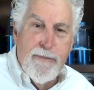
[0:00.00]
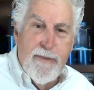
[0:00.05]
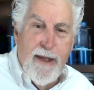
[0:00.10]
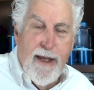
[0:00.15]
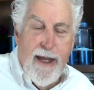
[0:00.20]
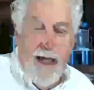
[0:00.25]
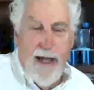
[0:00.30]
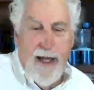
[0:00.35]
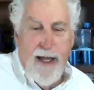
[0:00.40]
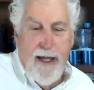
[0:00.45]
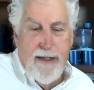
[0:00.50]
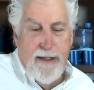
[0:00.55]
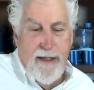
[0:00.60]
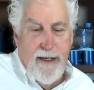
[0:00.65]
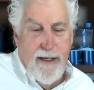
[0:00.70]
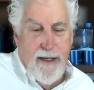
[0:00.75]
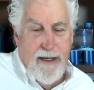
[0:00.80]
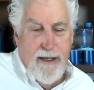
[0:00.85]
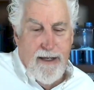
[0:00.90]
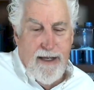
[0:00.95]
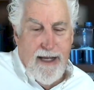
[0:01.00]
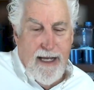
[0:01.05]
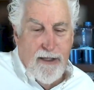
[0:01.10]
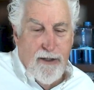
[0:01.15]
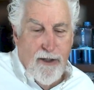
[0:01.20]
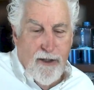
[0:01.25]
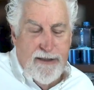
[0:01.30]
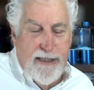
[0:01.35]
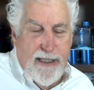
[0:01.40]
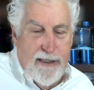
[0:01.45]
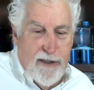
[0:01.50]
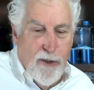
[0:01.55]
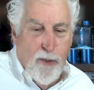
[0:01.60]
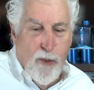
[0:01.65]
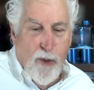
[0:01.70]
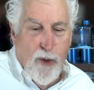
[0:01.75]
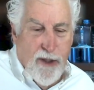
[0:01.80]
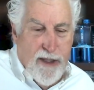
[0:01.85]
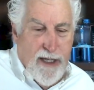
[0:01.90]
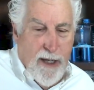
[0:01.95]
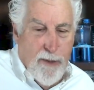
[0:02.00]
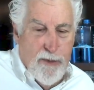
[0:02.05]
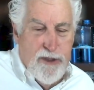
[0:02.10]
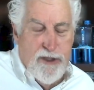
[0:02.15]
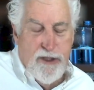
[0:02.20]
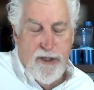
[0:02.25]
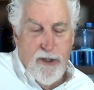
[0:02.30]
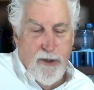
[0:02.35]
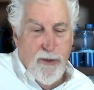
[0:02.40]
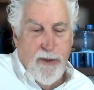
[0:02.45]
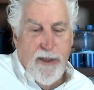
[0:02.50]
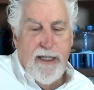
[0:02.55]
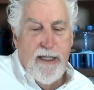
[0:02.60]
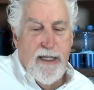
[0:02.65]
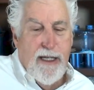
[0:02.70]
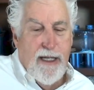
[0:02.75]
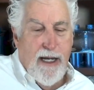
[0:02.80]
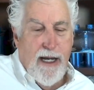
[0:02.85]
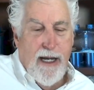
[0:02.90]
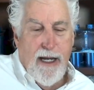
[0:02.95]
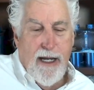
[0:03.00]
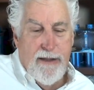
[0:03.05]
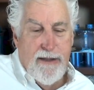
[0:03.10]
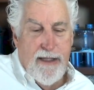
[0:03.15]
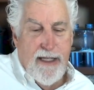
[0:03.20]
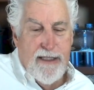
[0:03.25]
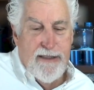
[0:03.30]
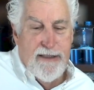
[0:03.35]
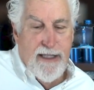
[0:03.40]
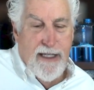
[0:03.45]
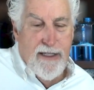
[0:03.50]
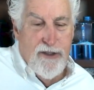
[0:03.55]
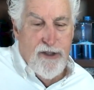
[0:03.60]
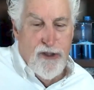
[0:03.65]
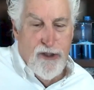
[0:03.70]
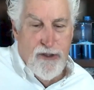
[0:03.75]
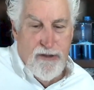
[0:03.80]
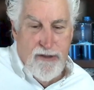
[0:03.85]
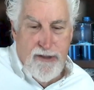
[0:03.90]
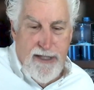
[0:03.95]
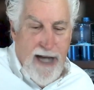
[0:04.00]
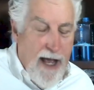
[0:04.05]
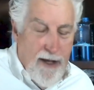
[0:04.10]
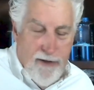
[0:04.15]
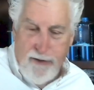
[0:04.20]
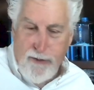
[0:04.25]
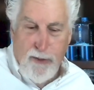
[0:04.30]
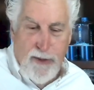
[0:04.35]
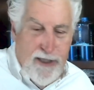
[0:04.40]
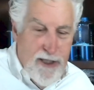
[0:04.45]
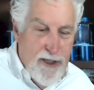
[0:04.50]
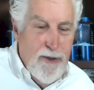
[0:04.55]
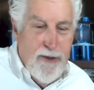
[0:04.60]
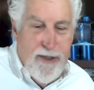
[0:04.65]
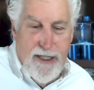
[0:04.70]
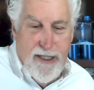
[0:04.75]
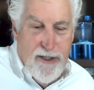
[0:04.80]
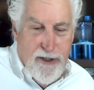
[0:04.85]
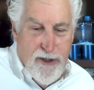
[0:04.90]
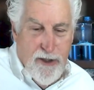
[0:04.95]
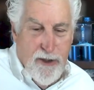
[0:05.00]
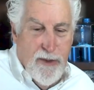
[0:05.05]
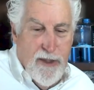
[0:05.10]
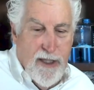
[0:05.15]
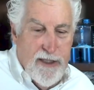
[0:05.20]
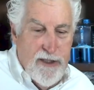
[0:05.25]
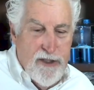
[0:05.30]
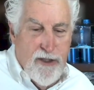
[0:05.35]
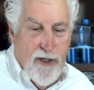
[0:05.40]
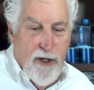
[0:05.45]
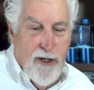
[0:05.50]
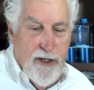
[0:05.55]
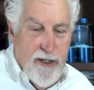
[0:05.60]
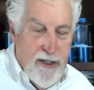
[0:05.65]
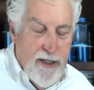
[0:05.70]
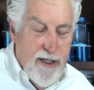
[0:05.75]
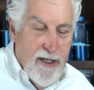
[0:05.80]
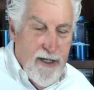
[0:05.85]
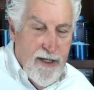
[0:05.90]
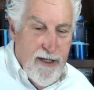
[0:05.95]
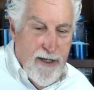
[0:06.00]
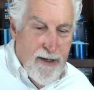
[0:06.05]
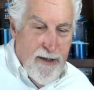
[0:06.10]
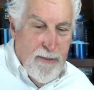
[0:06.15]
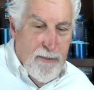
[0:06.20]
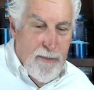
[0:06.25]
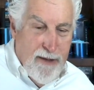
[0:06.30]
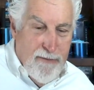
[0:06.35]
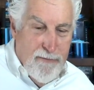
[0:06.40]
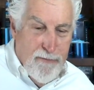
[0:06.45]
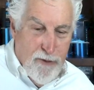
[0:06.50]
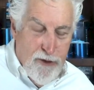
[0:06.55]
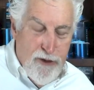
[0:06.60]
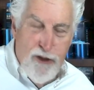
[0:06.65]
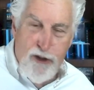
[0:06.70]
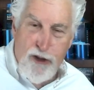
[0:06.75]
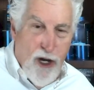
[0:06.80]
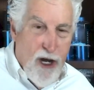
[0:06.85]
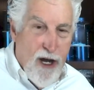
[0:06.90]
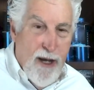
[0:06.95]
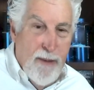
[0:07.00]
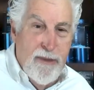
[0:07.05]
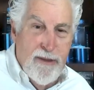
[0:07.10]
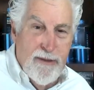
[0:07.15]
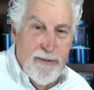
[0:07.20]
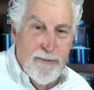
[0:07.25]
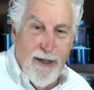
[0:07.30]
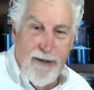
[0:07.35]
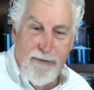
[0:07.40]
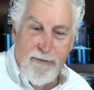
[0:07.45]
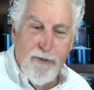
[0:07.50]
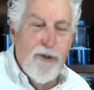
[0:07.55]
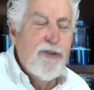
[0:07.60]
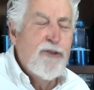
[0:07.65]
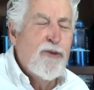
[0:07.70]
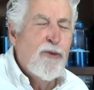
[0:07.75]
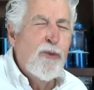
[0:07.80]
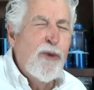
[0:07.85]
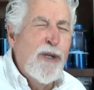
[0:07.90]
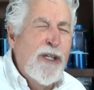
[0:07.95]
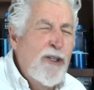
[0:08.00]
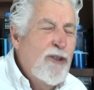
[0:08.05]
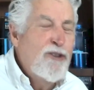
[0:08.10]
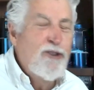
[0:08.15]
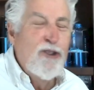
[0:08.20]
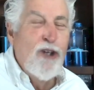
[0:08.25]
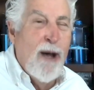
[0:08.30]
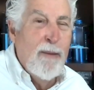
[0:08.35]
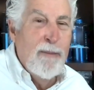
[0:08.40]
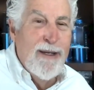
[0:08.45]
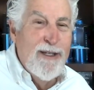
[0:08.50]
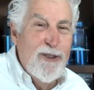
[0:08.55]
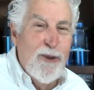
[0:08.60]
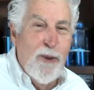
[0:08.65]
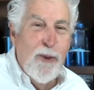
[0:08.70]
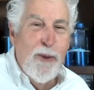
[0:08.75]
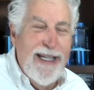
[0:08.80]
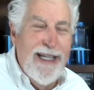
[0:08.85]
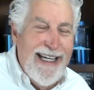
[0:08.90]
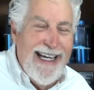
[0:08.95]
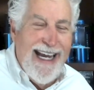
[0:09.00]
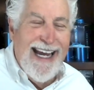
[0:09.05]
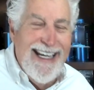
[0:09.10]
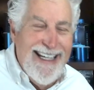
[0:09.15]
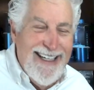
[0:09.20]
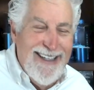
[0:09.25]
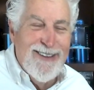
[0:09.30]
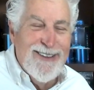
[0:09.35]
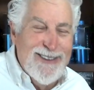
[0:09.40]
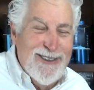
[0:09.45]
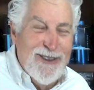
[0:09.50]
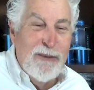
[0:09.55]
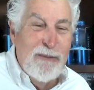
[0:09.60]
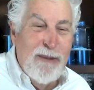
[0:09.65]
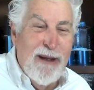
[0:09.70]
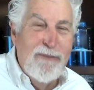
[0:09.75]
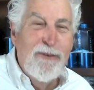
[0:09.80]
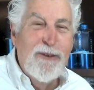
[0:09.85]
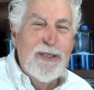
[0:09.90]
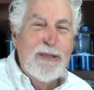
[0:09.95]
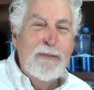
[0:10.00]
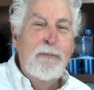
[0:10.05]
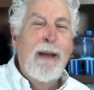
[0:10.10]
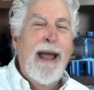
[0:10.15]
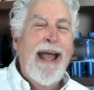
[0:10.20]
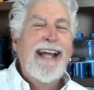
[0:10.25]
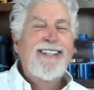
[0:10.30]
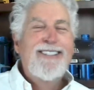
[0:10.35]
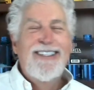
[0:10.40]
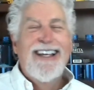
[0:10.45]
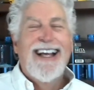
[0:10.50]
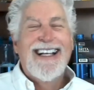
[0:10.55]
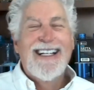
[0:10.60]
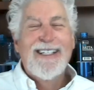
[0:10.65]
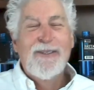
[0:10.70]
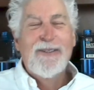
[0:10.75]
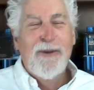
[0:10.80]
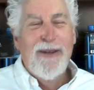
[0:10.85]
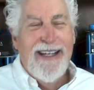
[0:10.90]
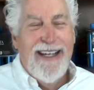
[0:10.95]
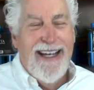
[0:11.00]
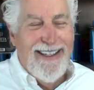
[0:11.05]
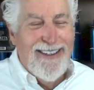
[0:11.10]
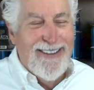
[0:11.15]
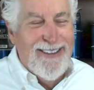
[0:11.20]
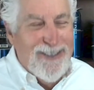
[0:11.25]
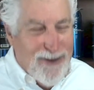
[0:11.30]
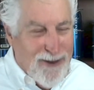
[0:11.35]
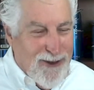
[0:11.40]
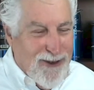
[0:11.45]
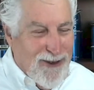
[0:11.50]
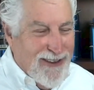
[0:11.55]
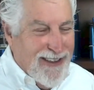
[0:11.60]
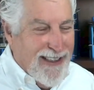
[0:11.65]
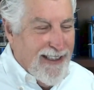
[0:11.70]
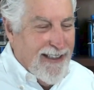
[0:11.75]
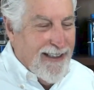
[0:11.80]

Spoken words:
and they looked at the work I was doing, and they said, "Yes, we do need you." And I started my first job, my first real job at 28 years old, my first paycheck at 28 years old.